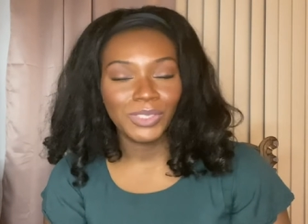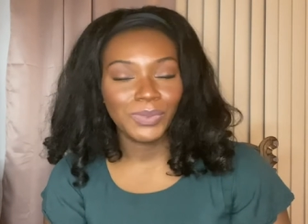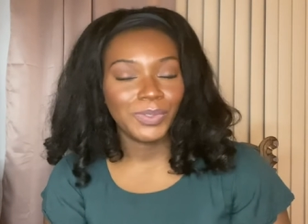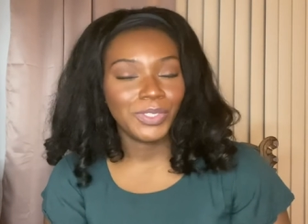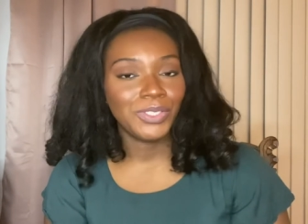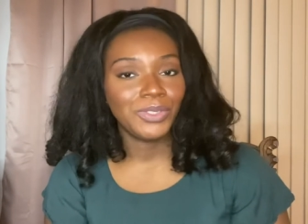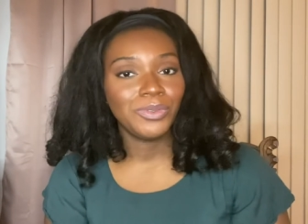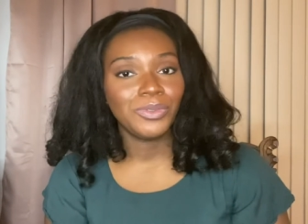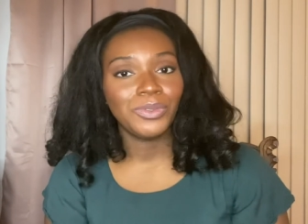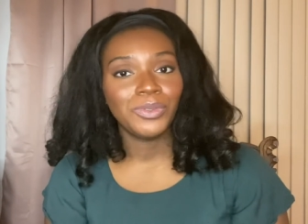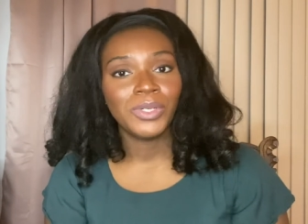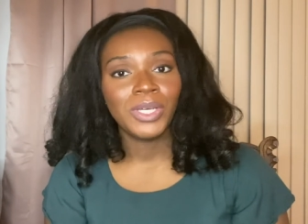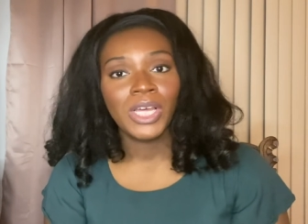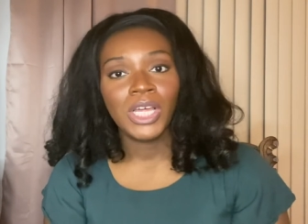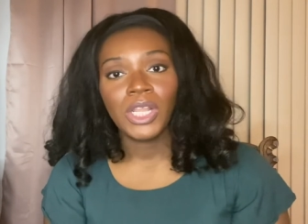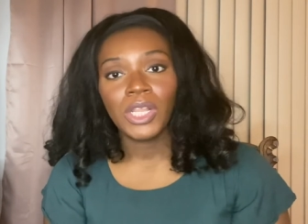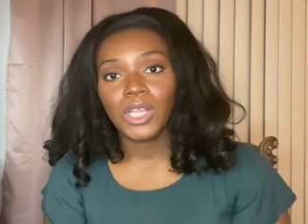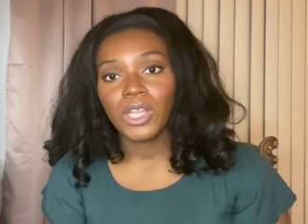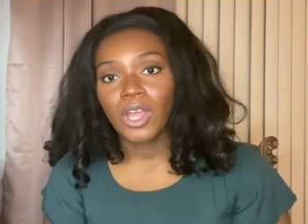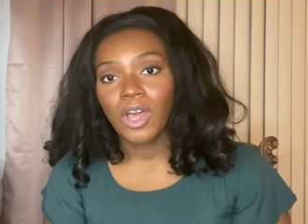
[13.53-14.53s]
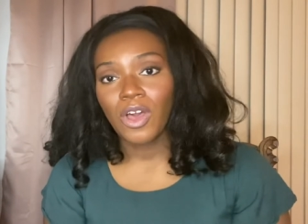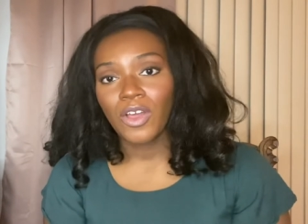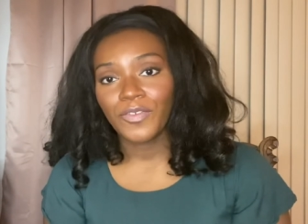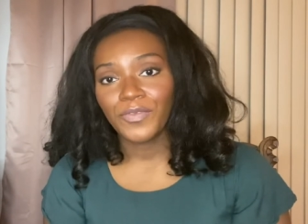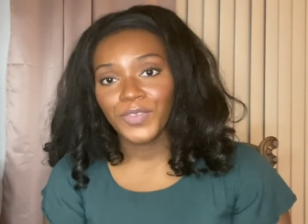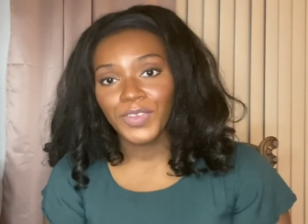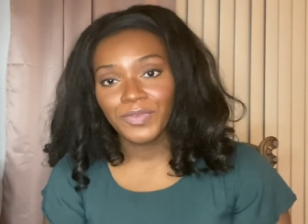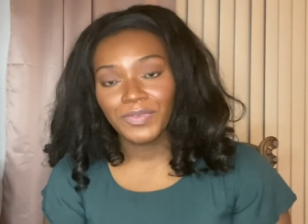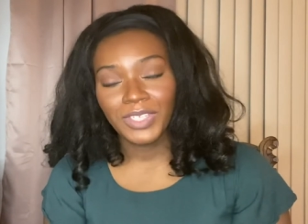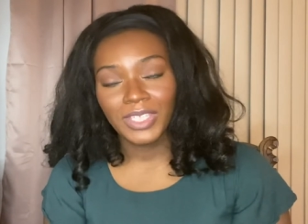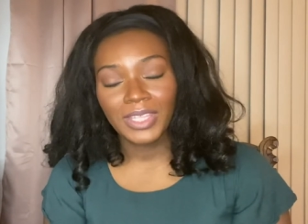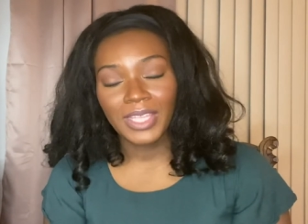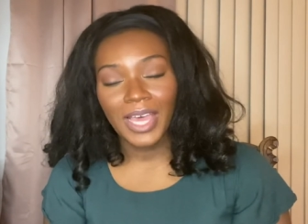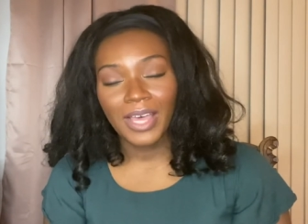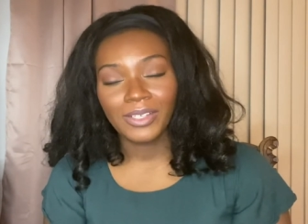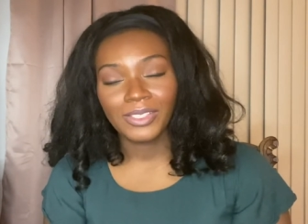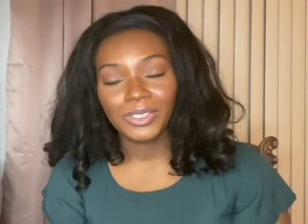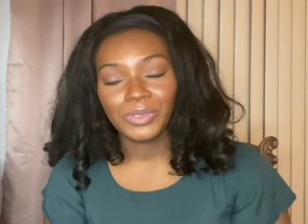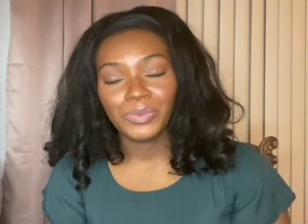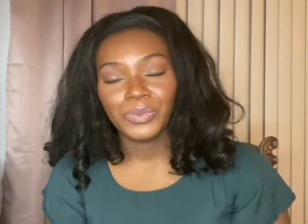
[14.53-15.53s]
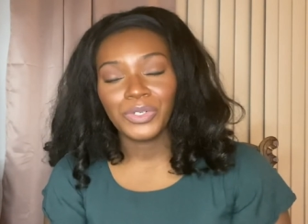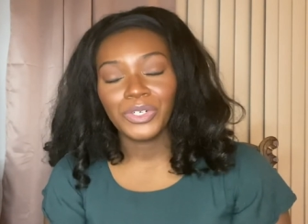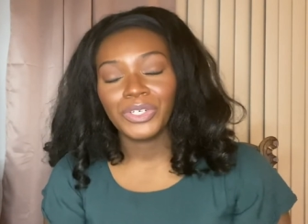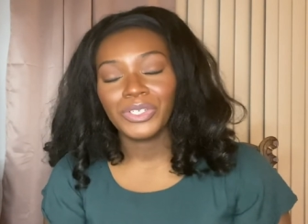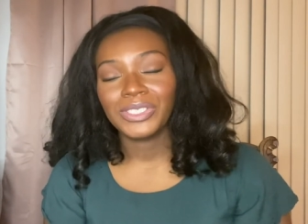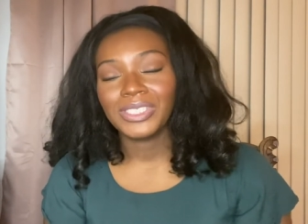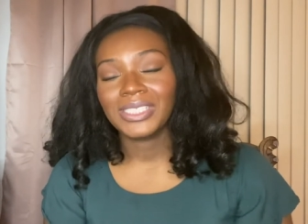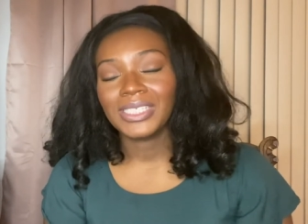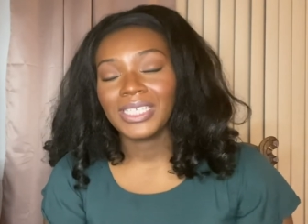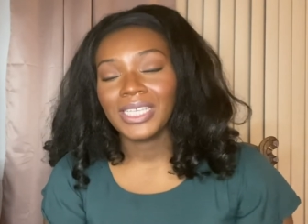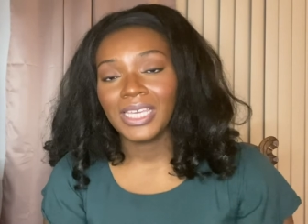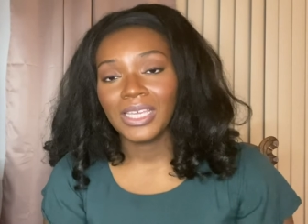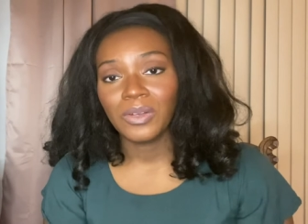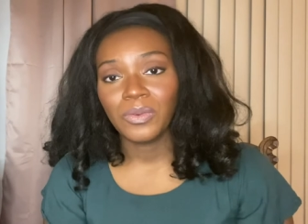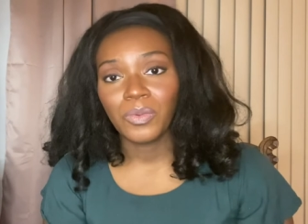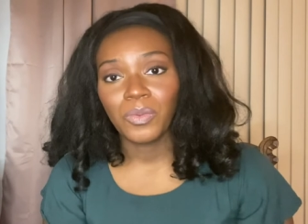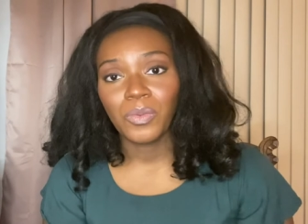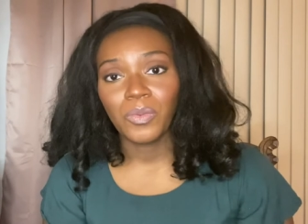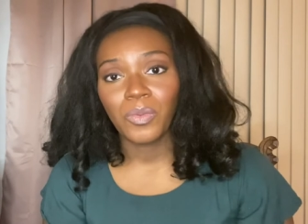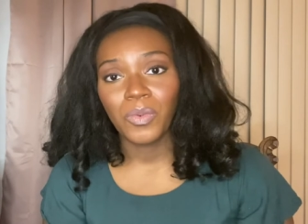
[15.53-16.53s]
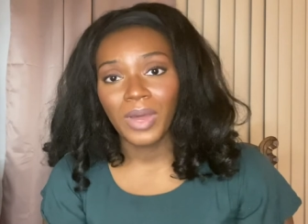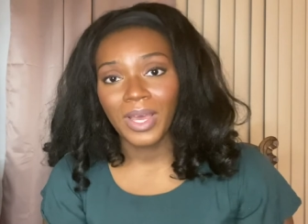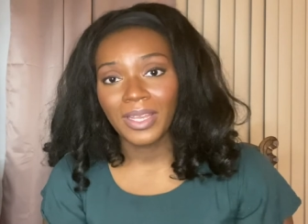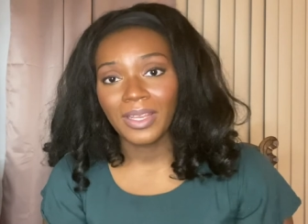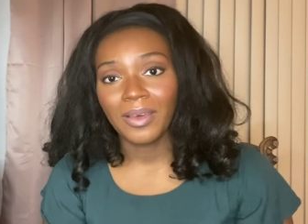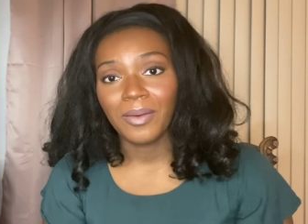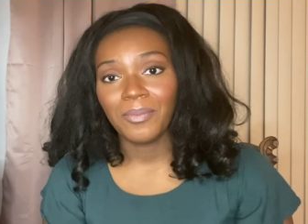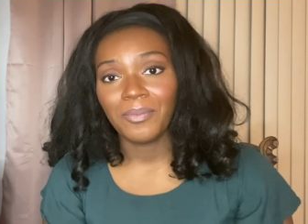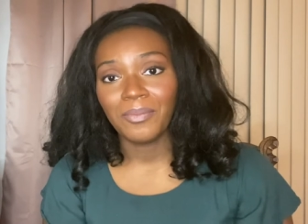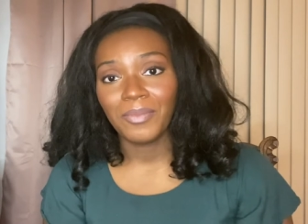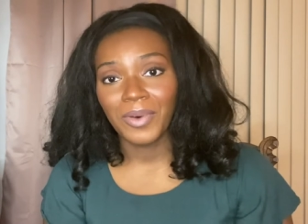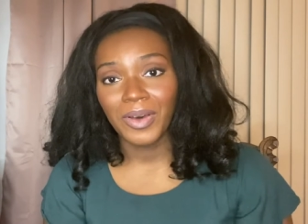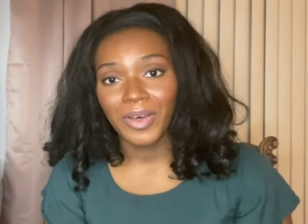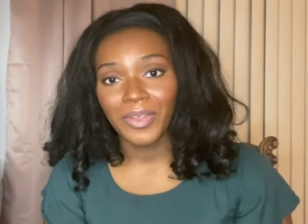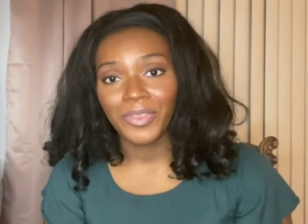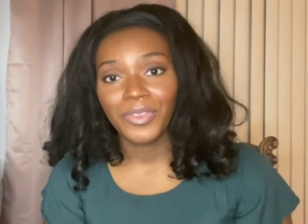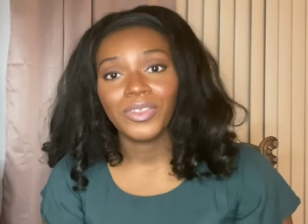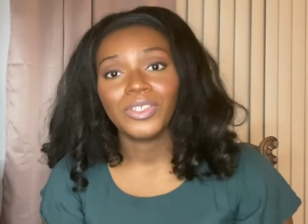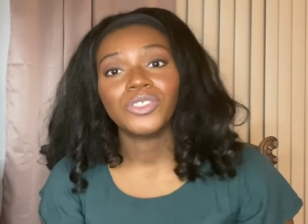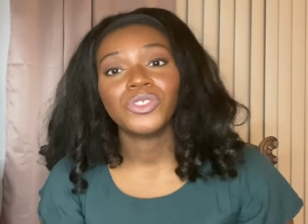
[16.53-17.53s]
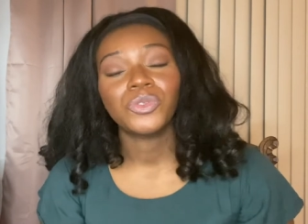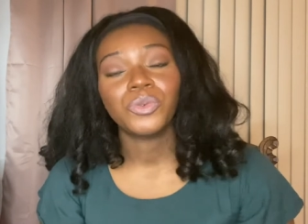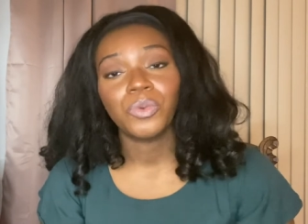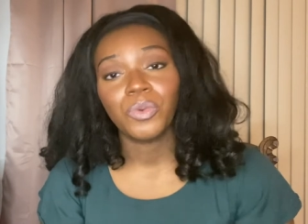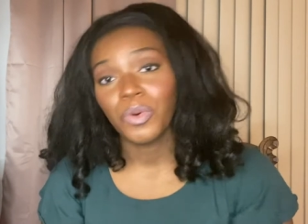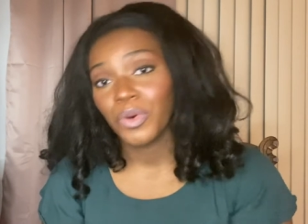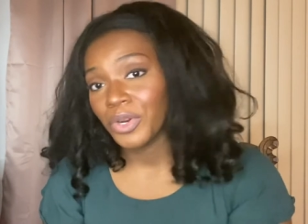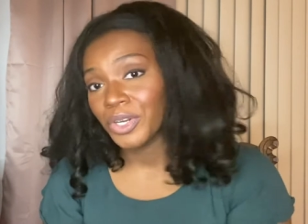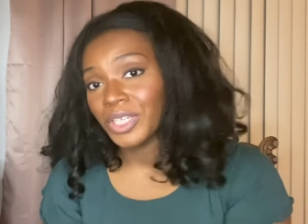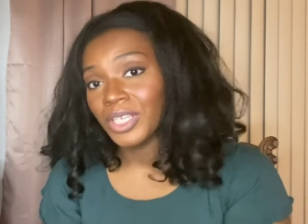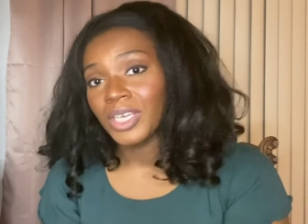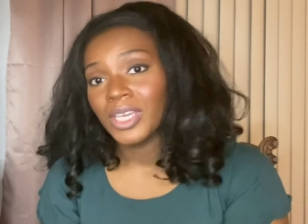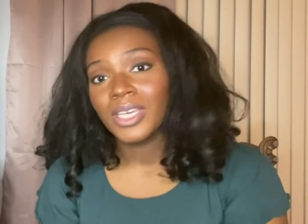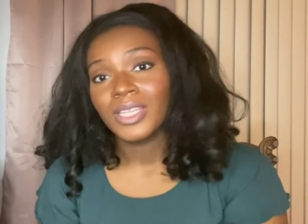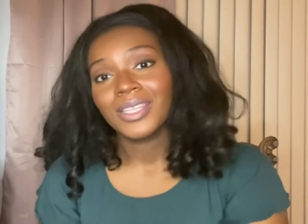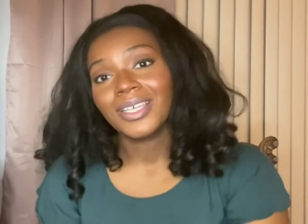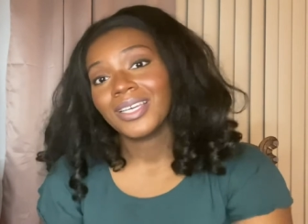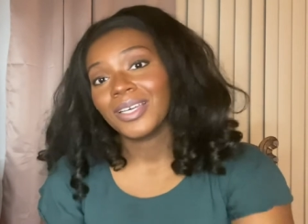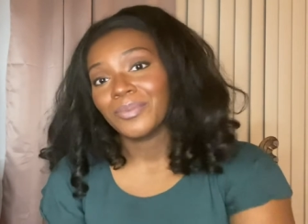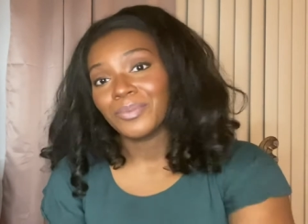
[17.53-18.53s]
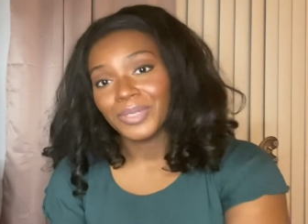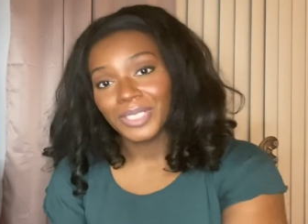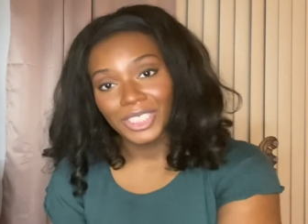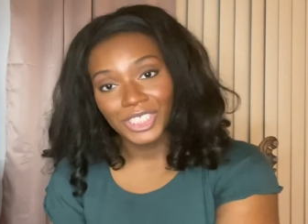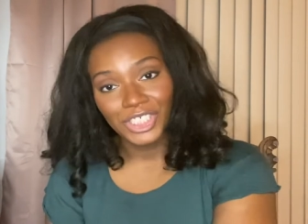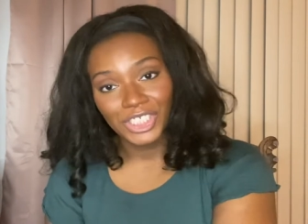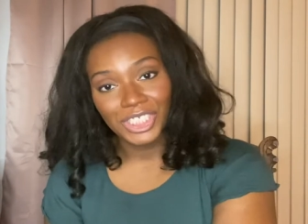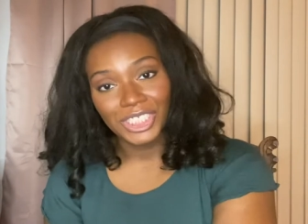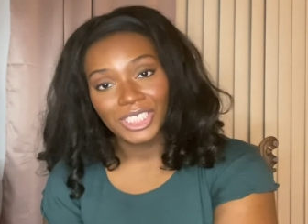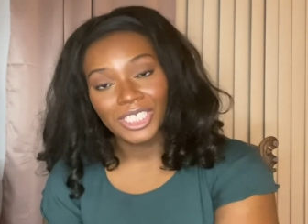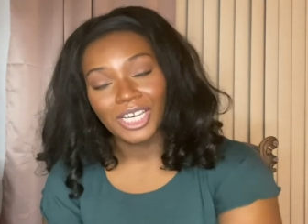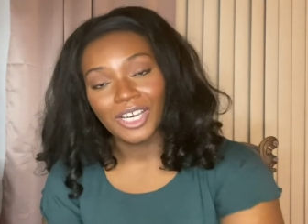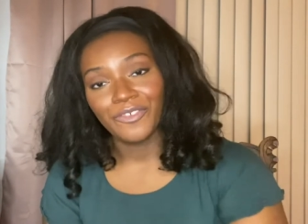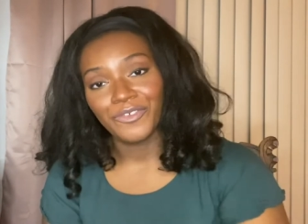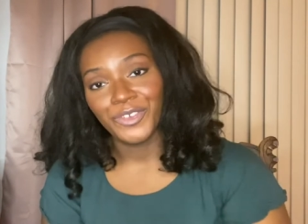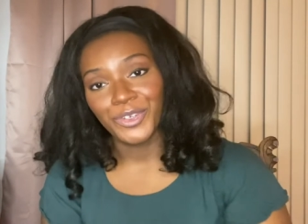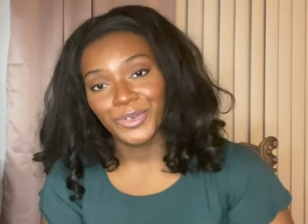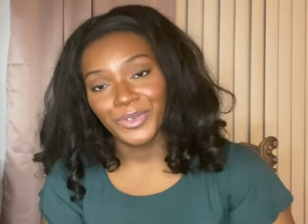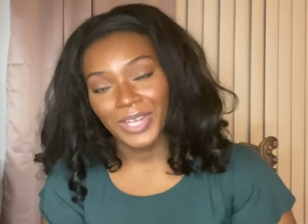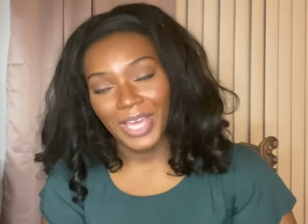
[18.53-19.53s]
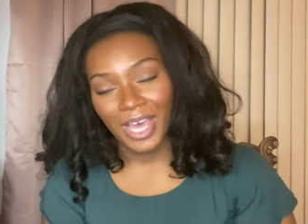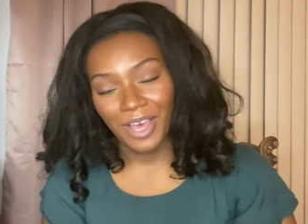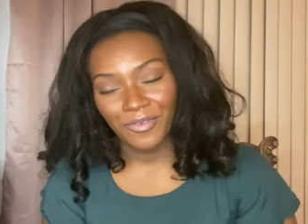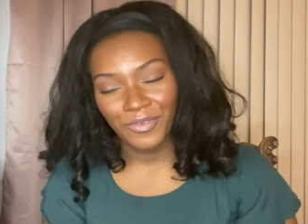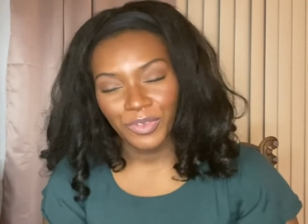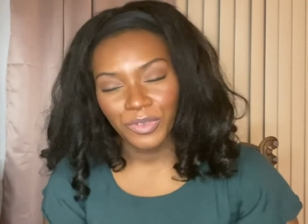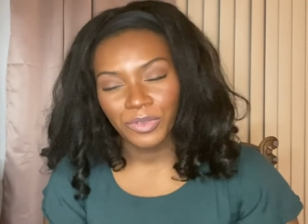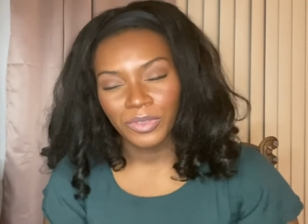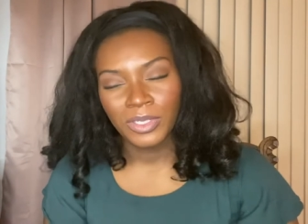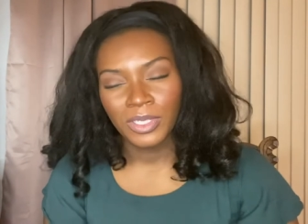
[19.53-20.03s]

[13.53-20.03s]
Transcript: where you log 50,000 words in one month toward the completion of your novel.